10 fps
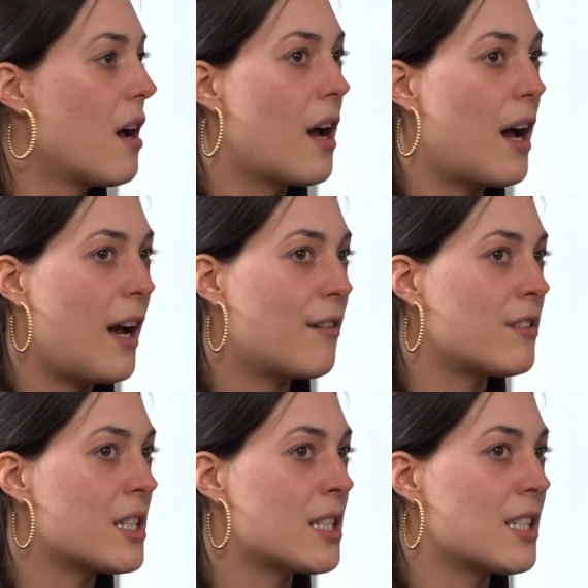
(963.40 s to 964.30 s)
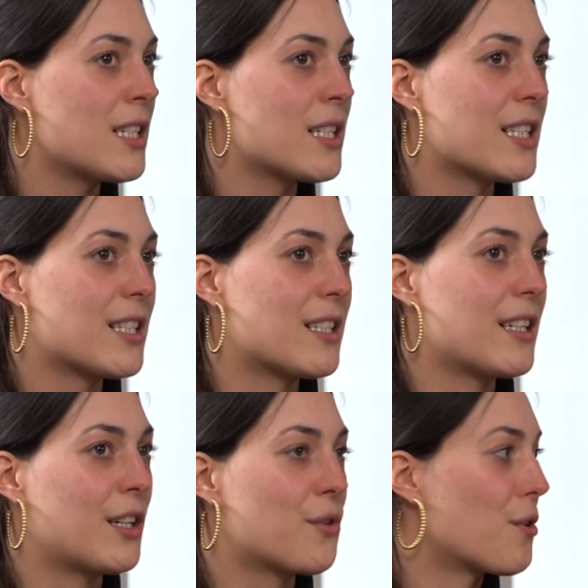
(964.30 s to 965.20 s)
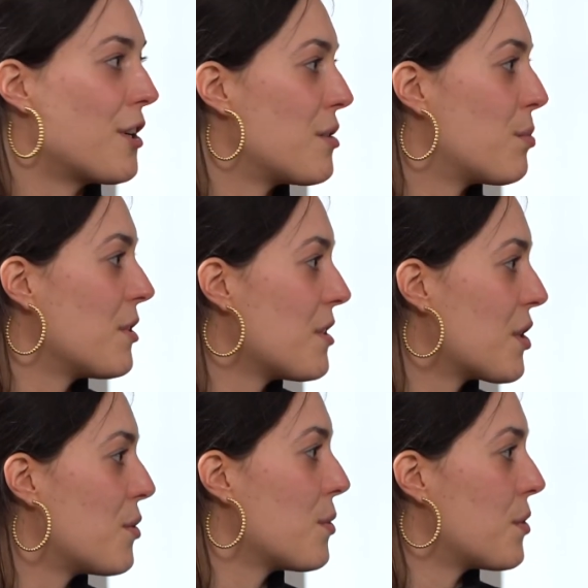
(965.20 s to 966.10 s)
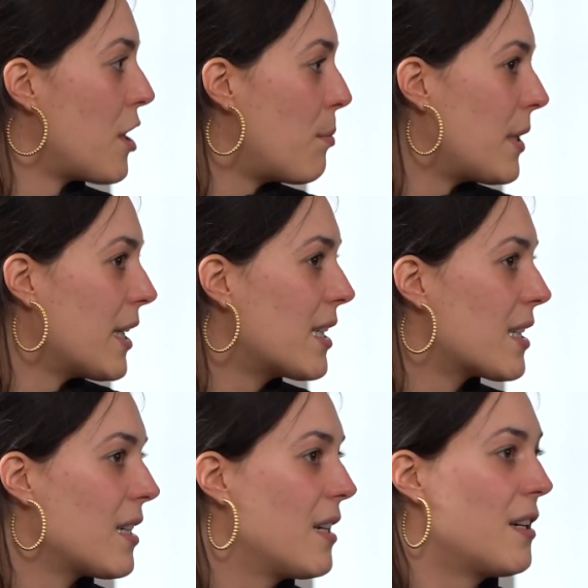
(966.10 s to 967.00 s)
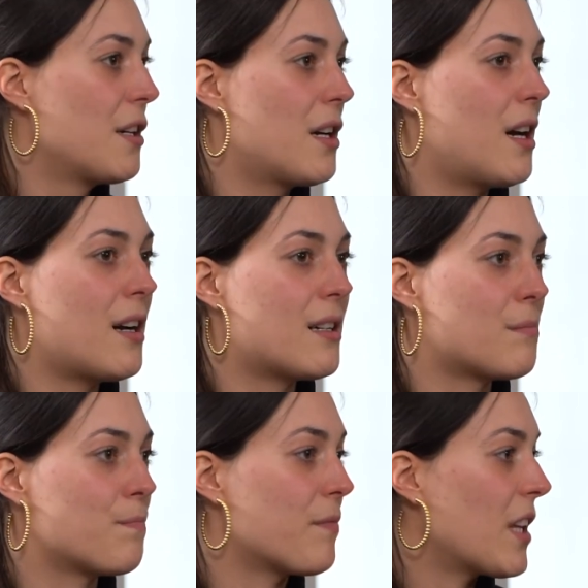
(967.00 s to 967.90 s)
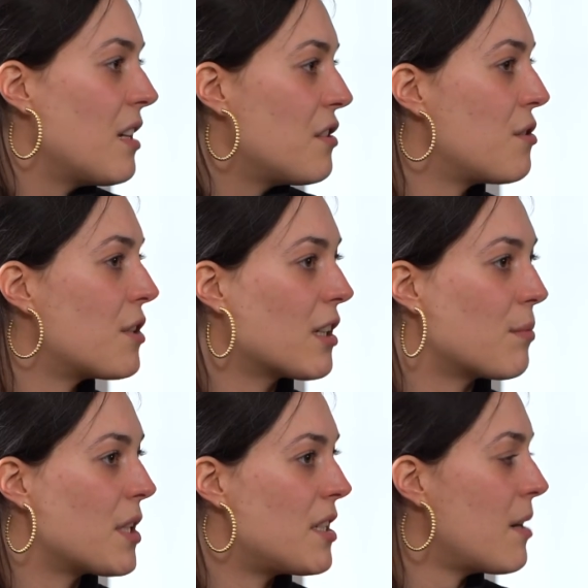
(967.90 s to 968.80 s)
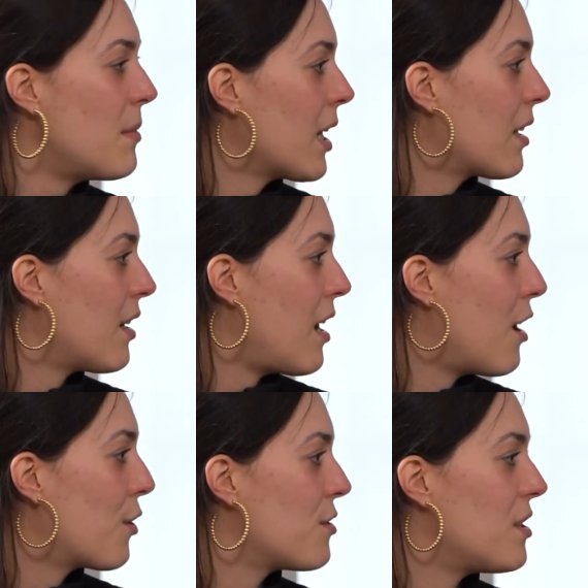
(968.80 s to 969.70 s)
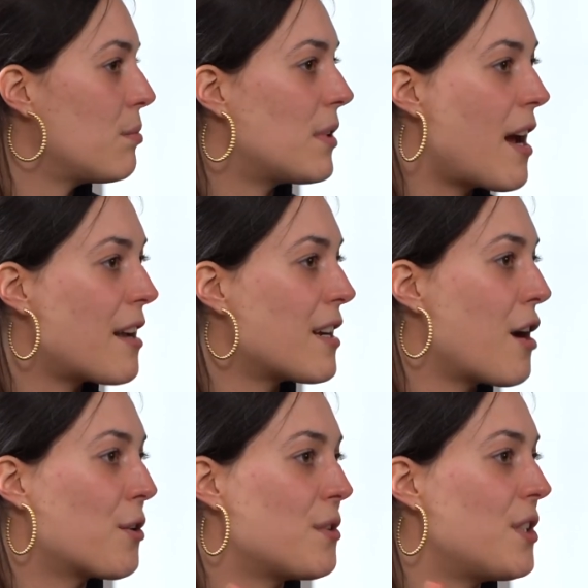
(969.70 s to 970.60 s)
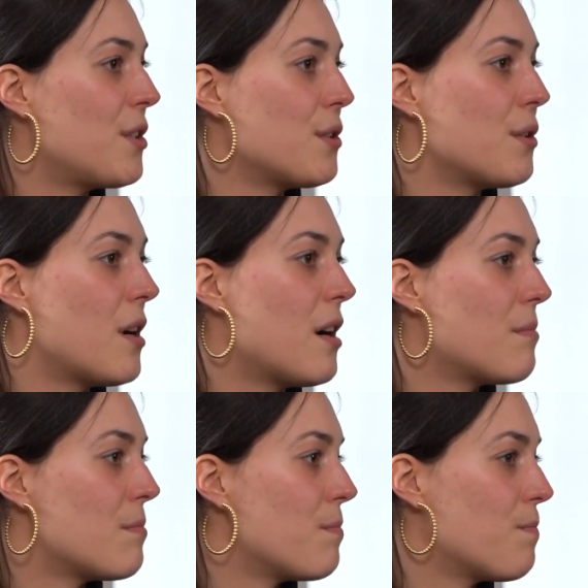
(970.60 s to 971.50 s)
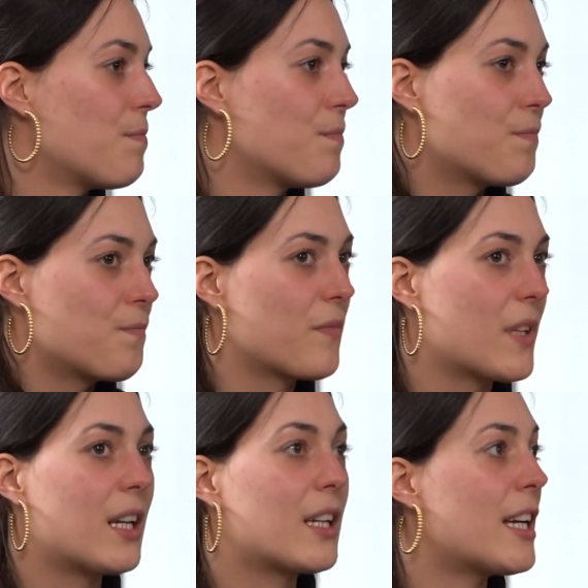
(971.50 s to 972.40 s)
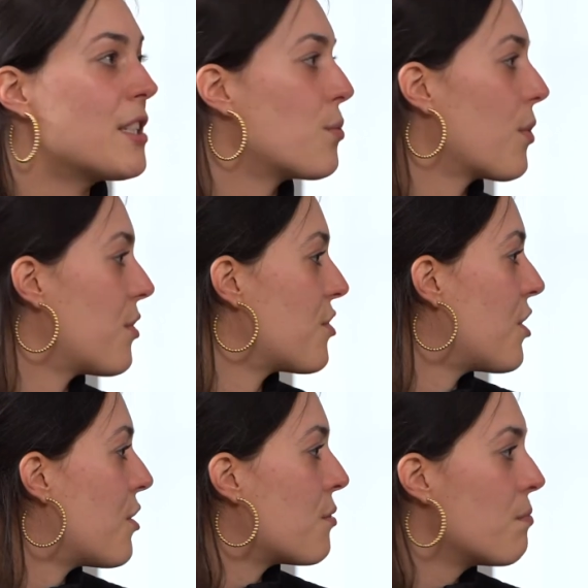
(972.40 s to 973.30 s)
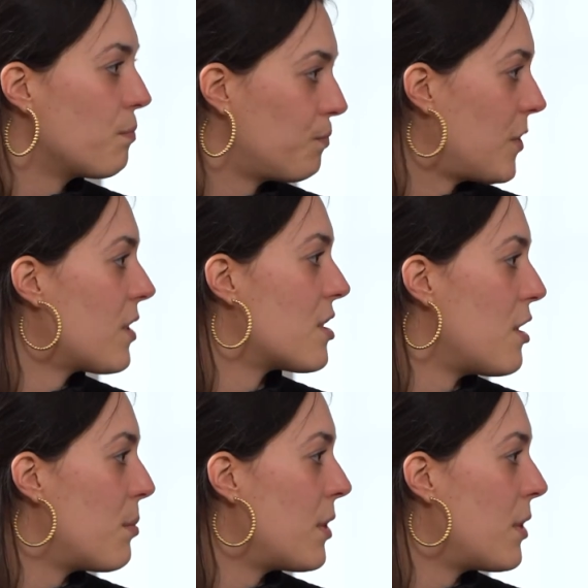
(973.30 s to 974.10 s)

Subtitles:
heavily ignored political topic during a pandemic? How could you plan? How could you engage with the show and the topic?